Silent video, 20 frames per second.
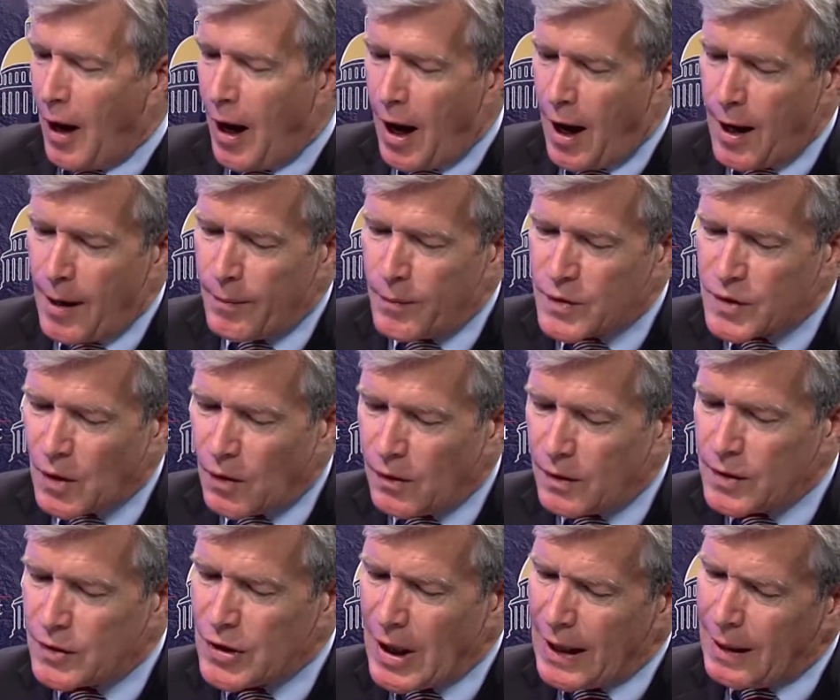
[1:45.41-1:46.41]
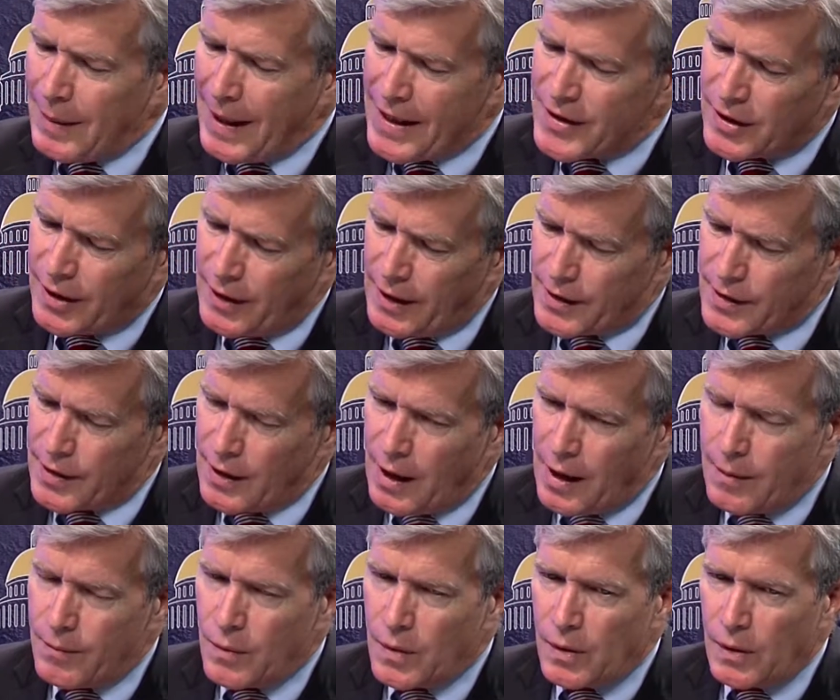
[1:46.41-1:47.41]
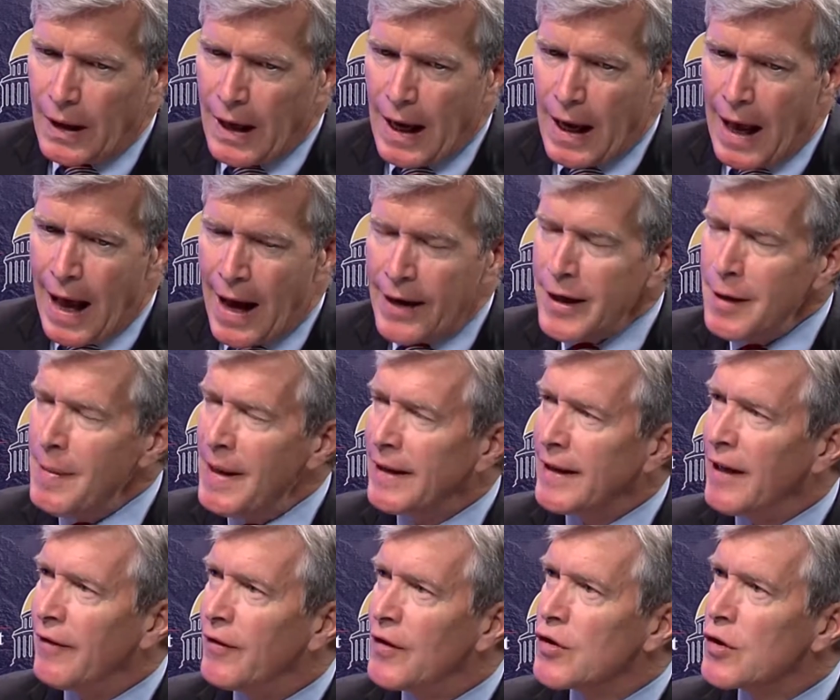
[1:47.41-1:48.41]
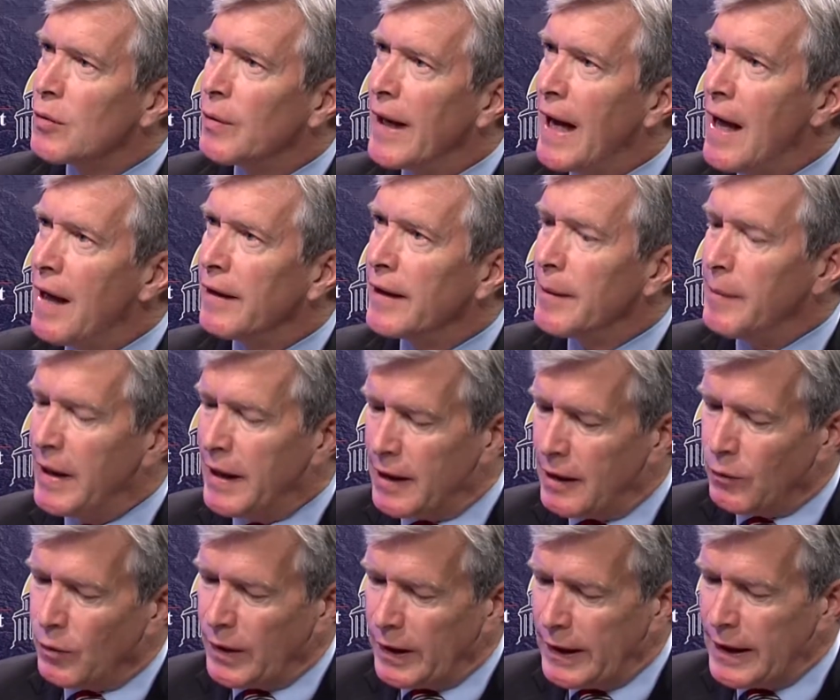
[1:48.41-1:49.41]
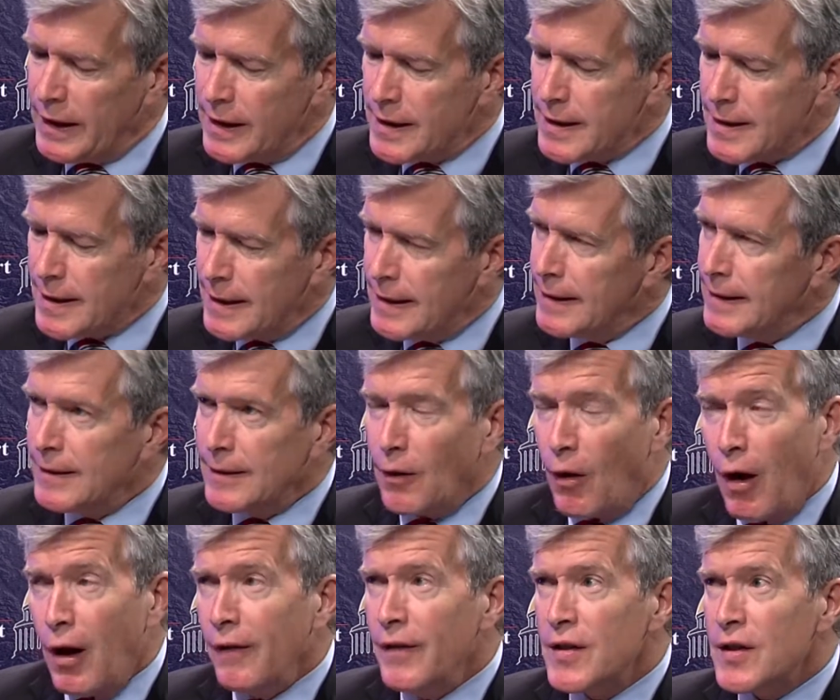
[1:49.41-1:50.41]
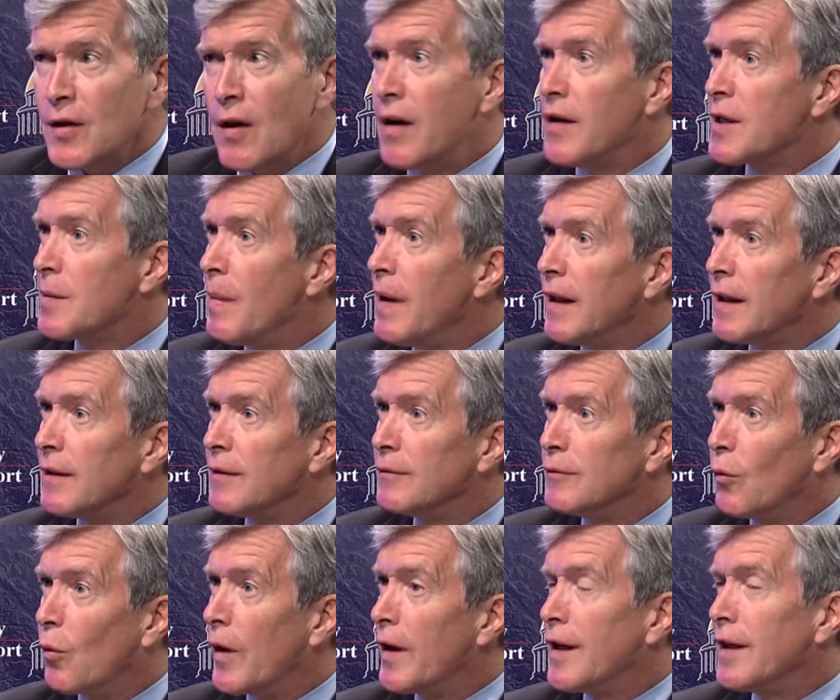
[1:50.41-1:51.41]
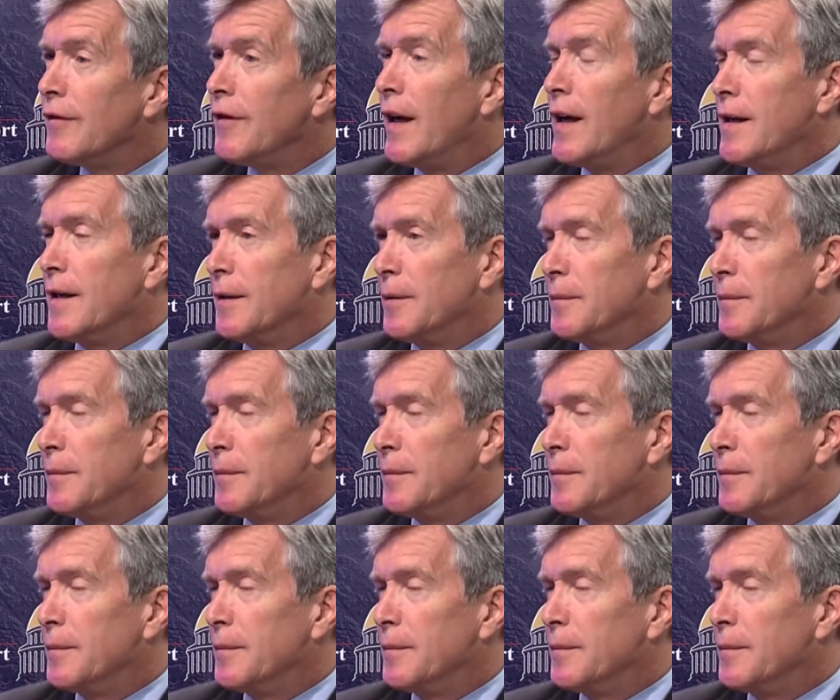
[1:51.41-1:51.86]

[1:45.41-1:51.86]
So John, let me ask you this. How do you make that vision a reality? I mean, it really is, all this costs money. Where are you going to find it?